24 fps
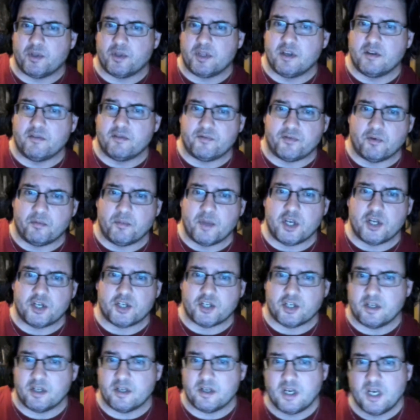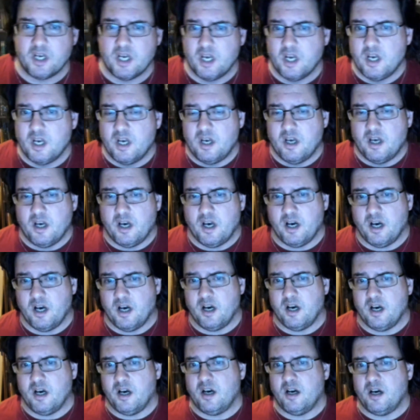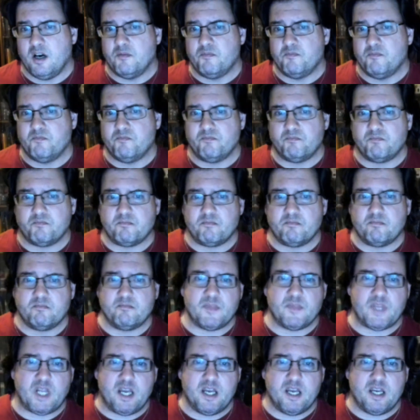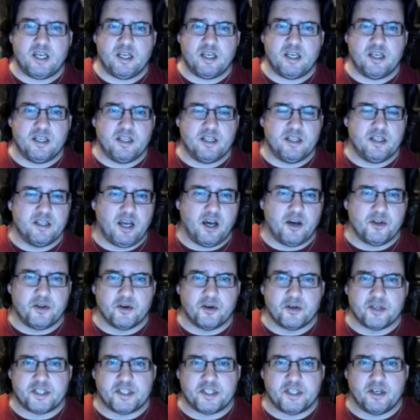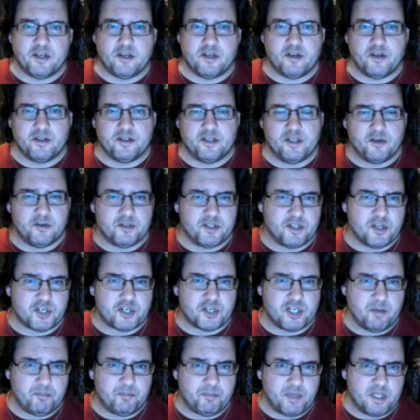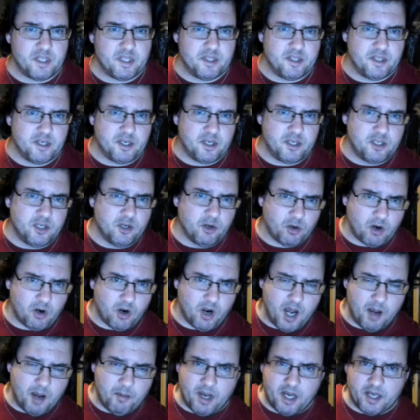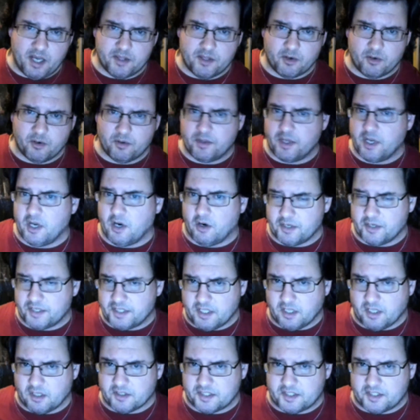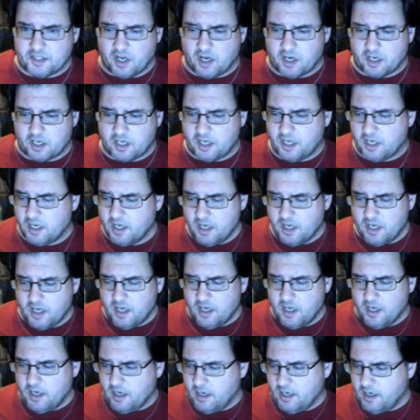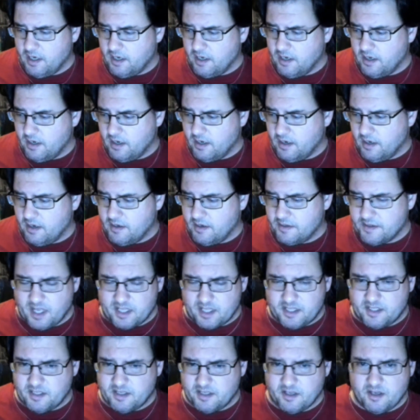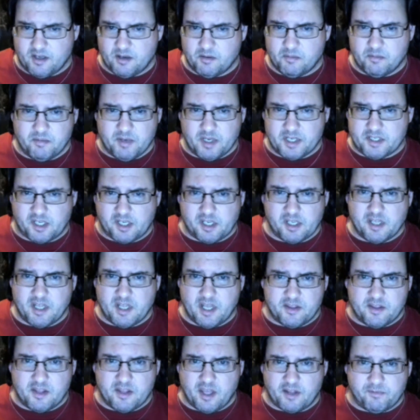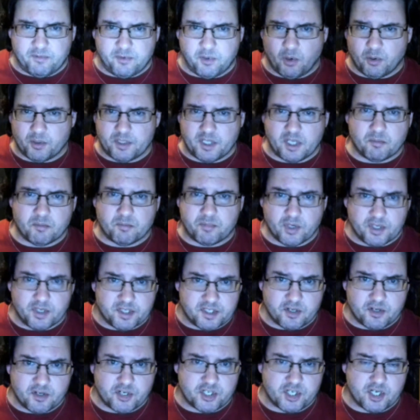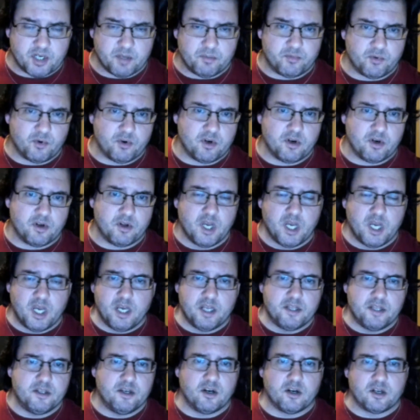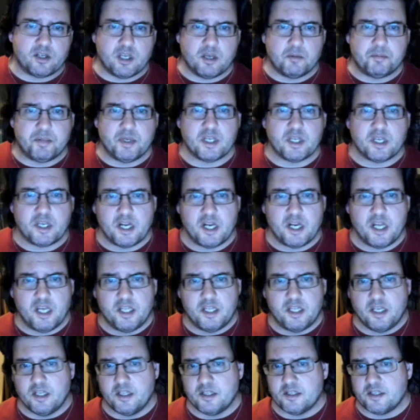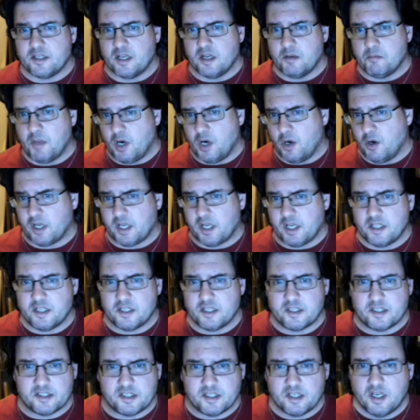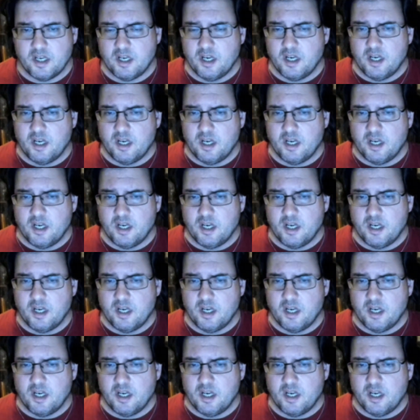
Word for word: with the information. Um, now there's the there's the ship in Yokohama. They're, they are still stuck. Uh, that uh, basically that, that floating prison ship where they are keeping Canadians and Americans